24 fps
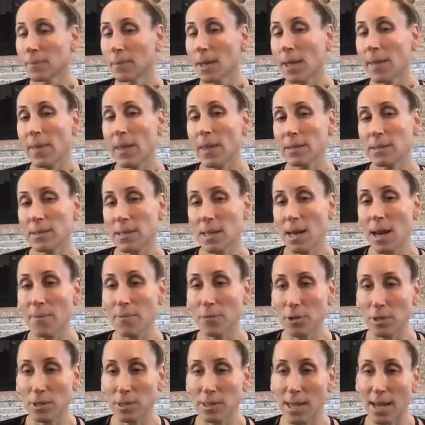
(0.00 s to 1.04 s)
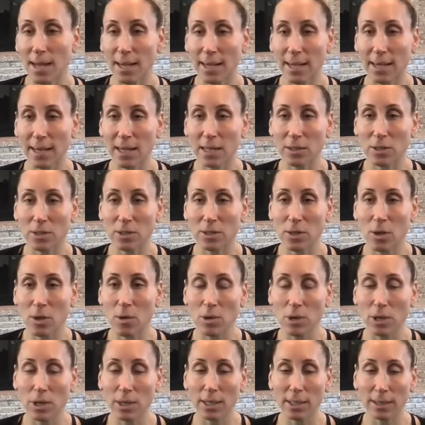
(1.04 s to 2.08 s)
And then sit up for a second. It's so
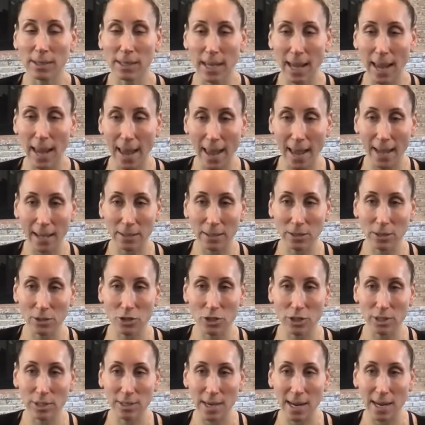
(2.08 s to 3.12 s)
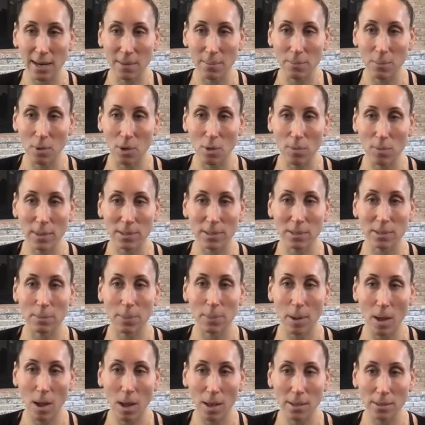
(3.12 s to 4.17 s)
good at the end. Just take a moment to
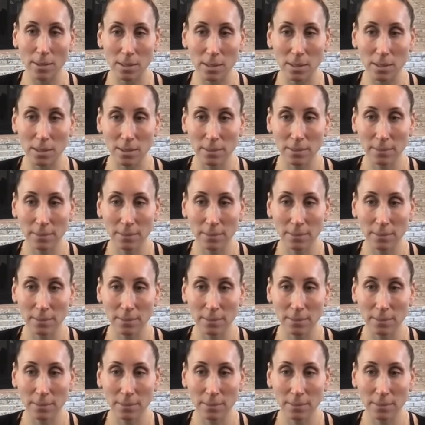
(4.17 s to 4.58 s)
pause.